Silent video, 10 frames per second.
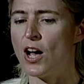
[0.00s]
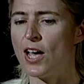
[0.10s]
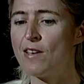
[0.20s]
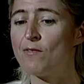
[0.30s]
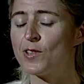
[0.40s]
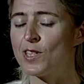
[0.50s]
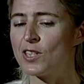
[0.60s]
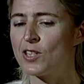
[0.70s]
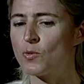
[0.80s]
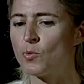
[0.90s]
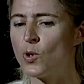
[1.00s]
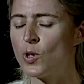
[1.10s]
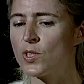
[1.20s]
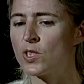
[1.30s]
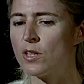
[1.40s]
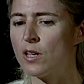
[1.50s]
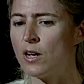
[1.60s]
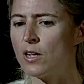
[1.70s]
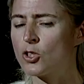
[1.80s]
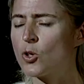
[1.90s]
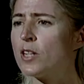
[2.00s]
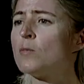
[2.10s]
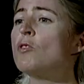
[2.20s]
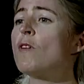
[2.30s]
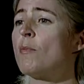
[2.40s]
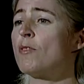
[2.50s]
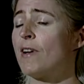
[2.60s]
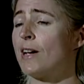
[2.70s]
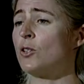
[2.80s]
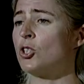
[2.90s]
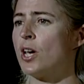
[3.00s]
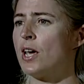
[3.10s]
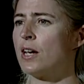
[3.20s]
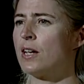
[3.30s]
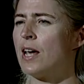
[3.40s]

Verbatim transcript: Infosys was trying to move up the value chain,